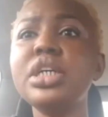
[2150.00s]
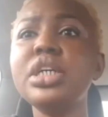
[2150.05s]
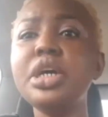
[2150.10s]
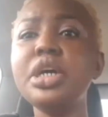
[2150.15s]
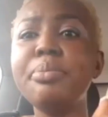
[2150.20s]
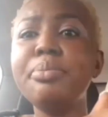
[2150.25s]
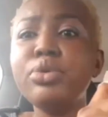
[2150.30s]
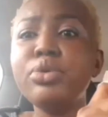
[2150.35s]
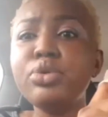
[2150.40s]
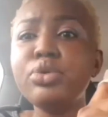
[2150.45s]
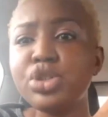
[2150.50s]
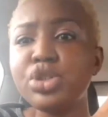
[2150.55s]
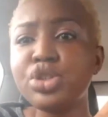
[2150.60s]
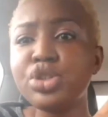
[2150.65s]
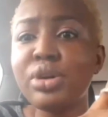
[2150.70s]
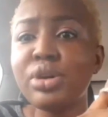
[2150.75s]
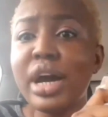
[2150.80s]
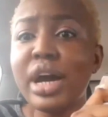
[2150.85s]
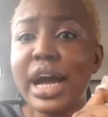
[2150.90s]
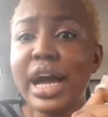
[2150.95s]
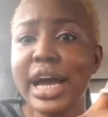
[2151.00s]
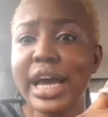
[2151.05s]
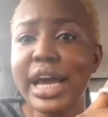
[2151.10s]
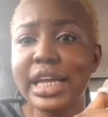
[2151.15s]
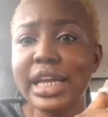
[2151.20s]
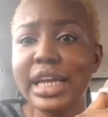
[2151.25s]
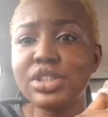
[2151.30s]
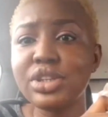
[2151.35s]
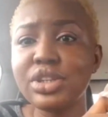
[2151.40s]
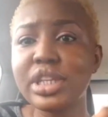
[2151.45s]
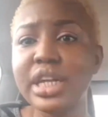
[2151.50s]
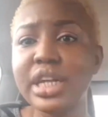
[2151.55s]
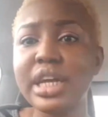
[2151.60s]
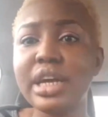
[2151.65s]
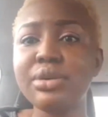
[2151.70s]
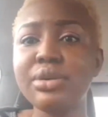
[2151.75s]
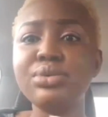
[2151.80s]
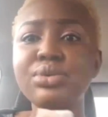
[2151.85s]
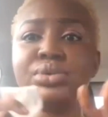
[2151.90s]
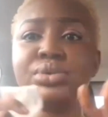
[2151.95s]
a bush to hide so
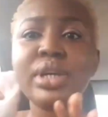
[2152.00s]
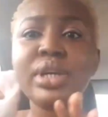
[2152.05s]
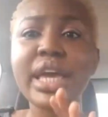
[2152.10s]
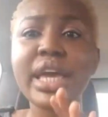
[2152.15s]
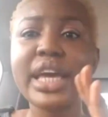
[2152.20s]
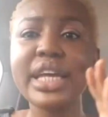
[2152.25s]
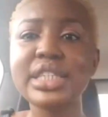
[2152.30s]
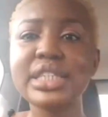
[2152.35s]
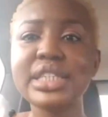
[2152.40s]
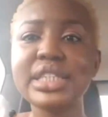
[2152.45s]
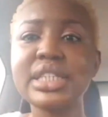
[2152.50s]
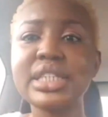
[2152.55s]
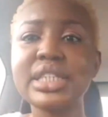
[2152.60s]
that I wouldn't get